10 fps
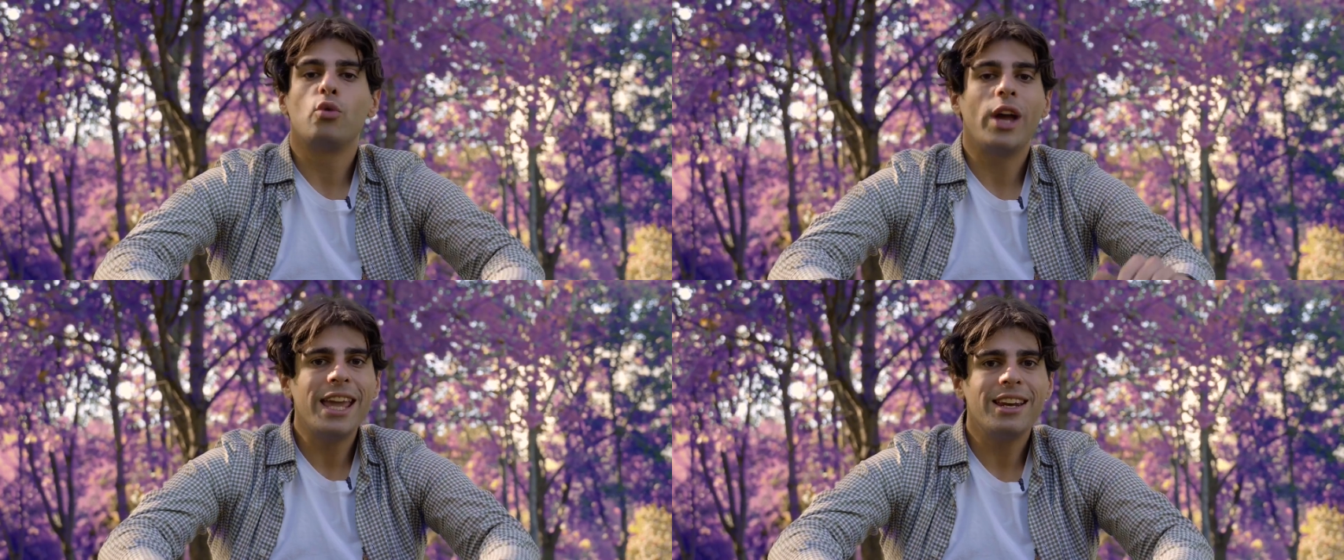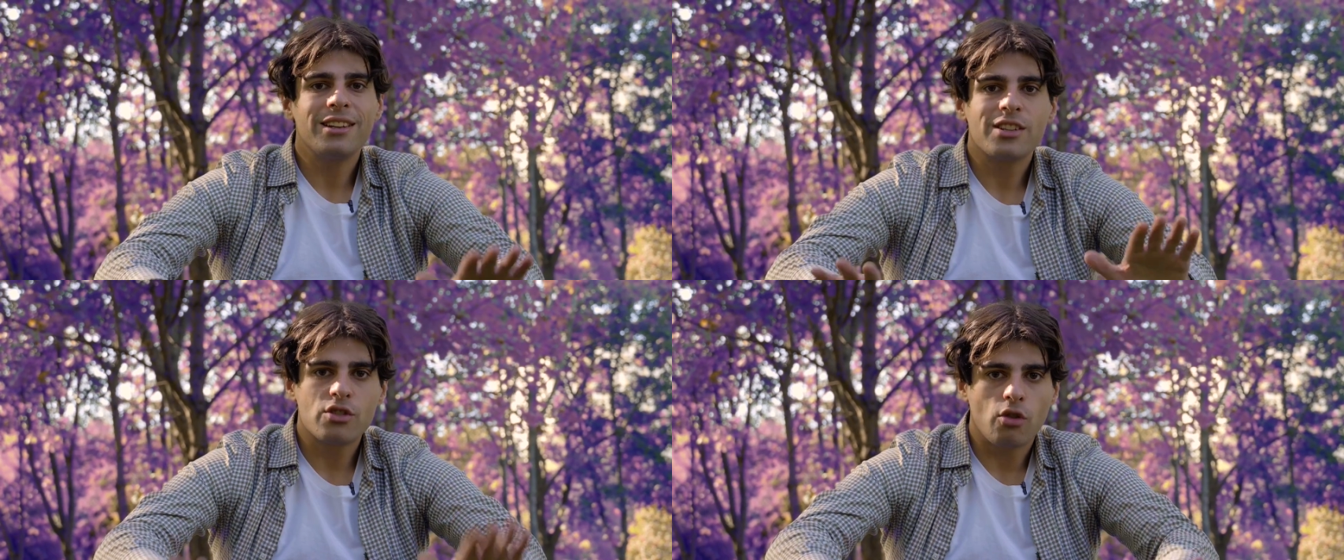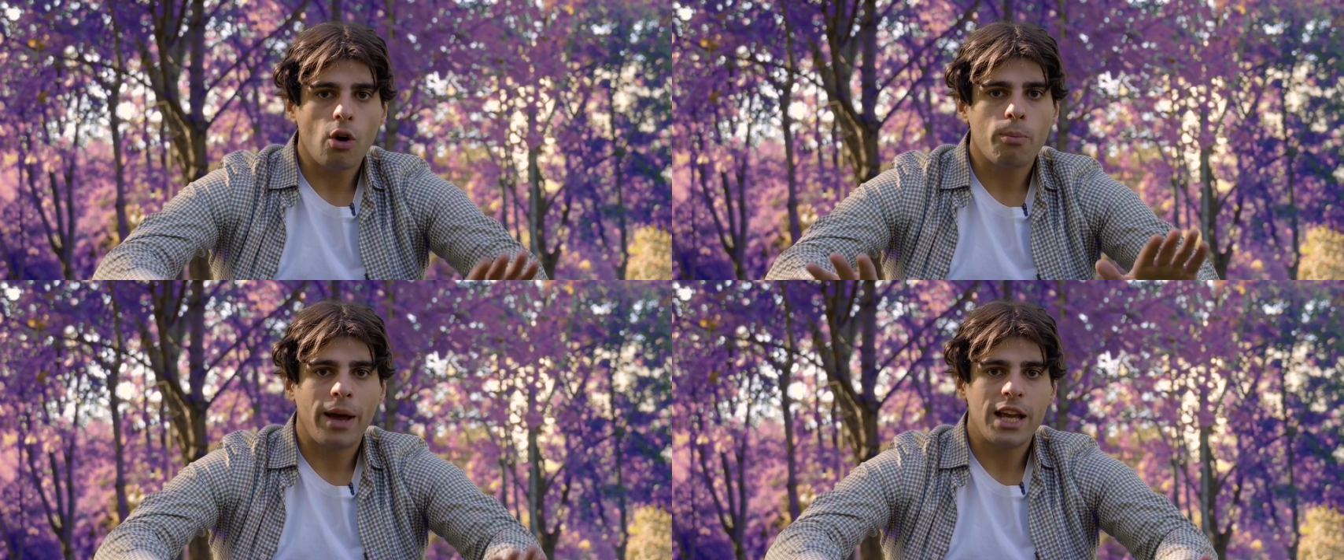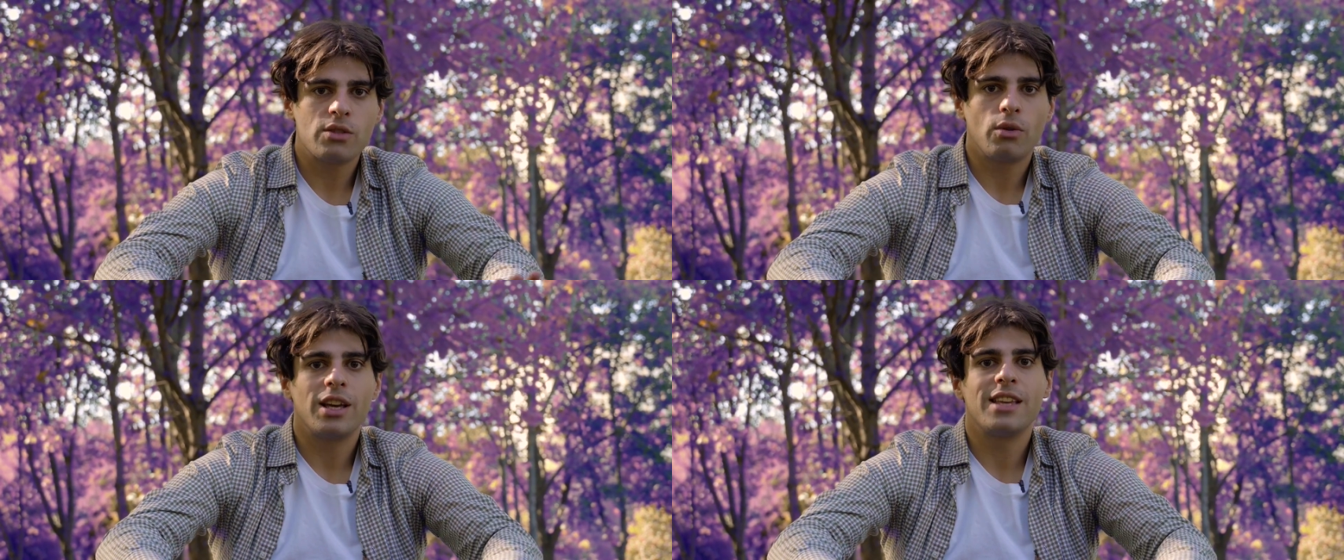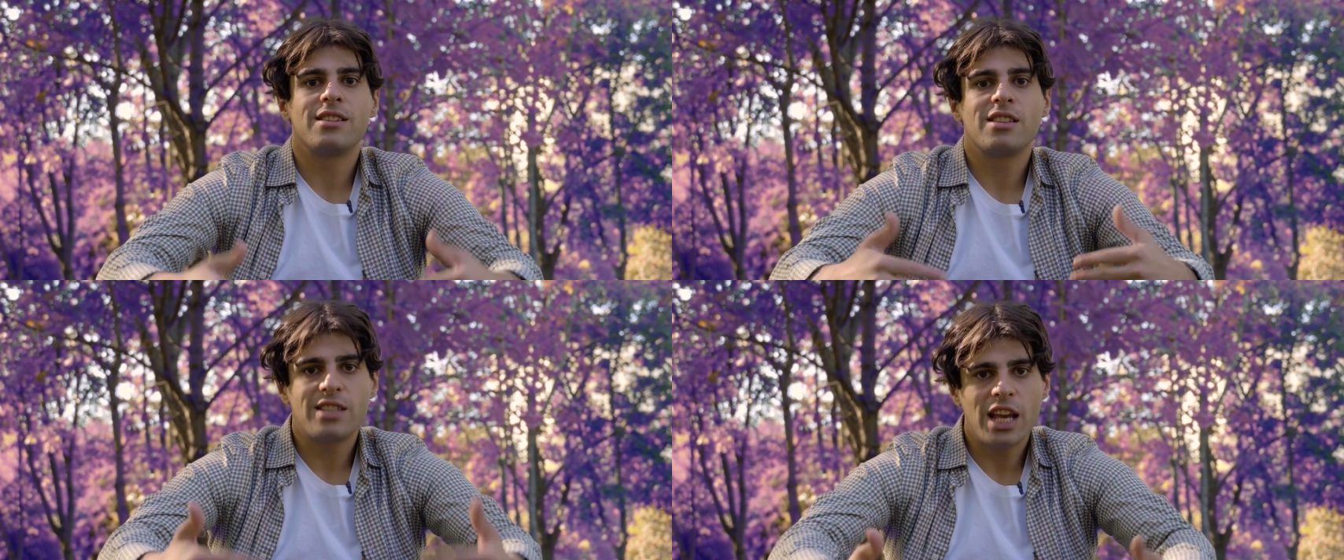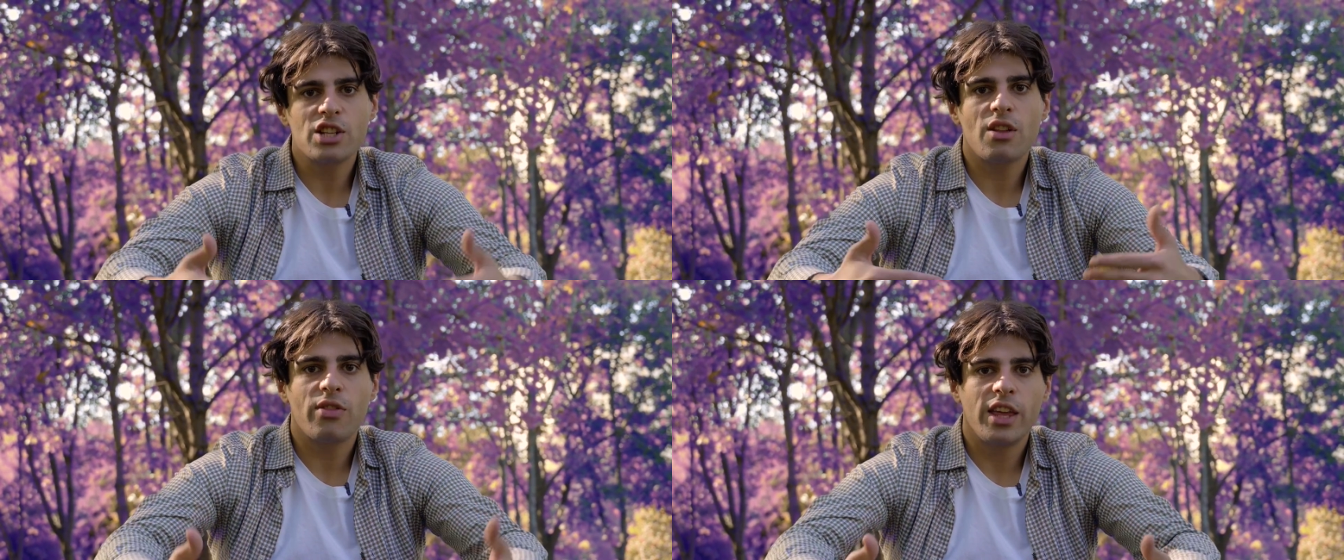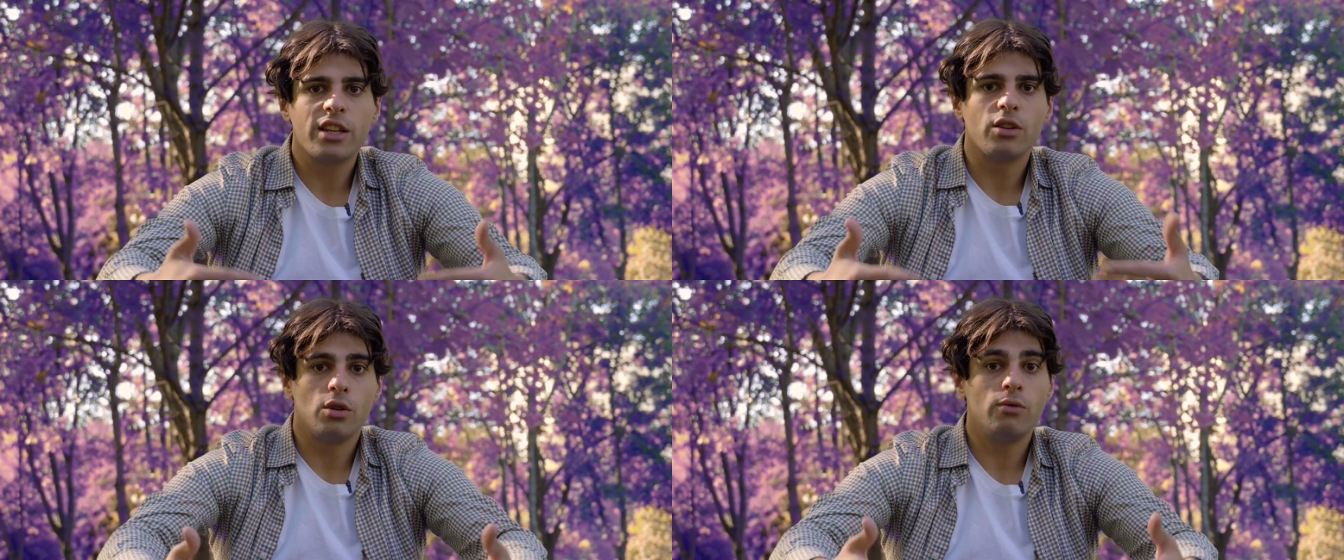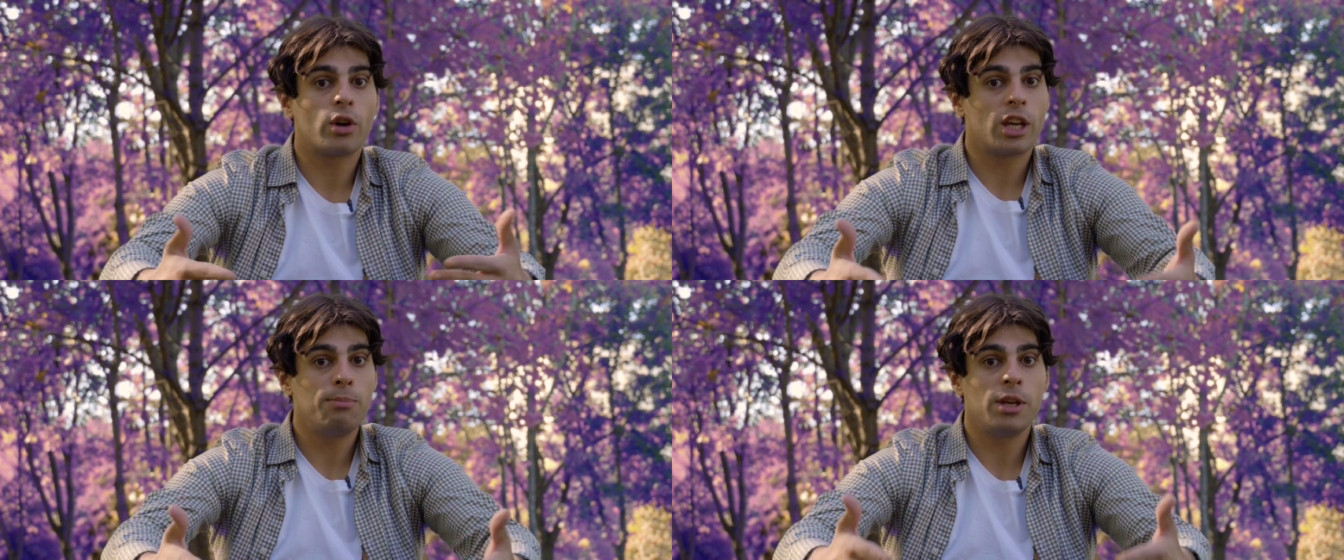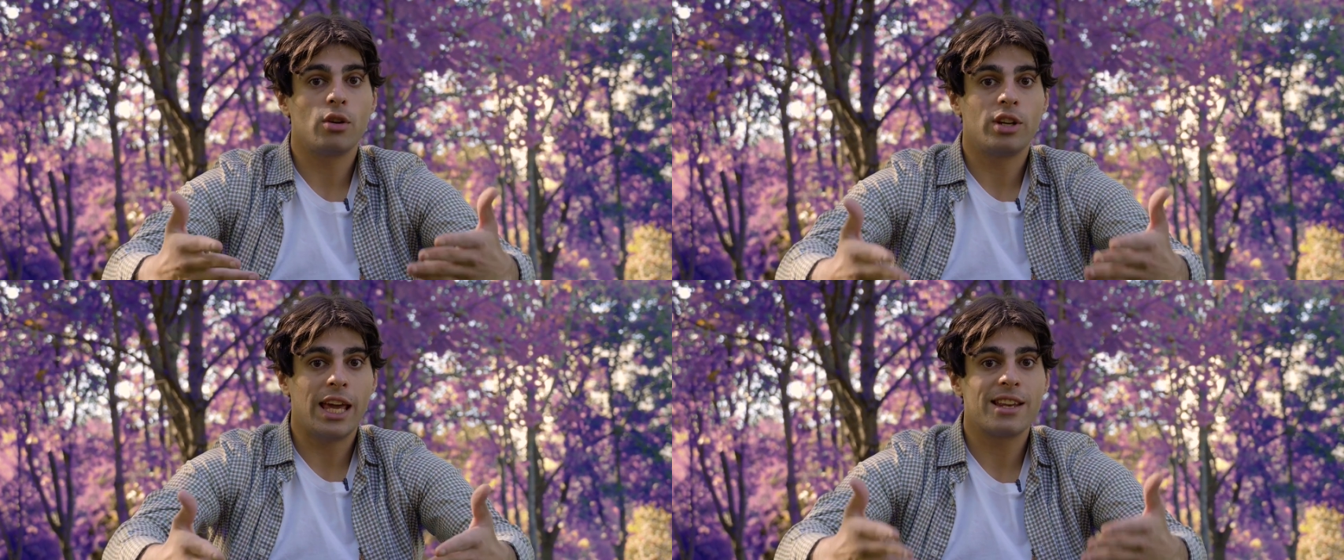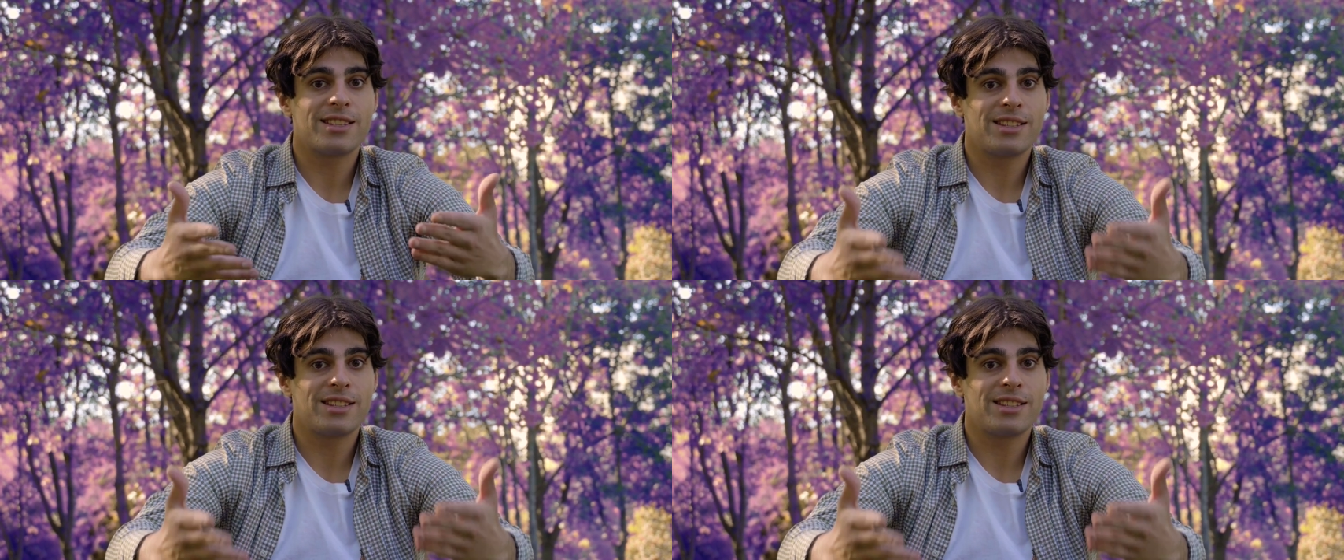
Creating a strong password is an essential thing to do for keeping your data